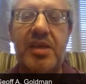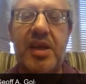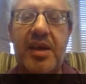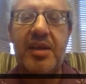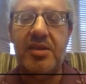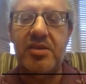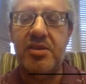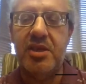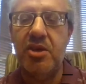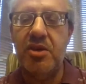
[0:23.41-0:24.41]
and I'd like
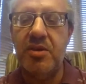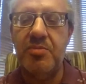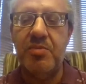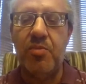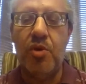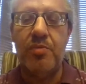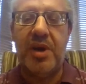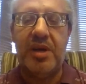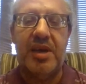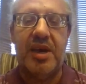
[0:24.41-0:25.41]
to tell you a little bit more
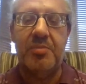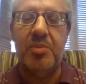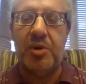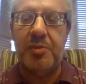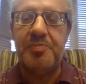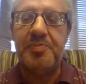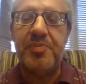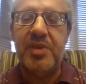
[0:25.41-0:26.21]
about our book.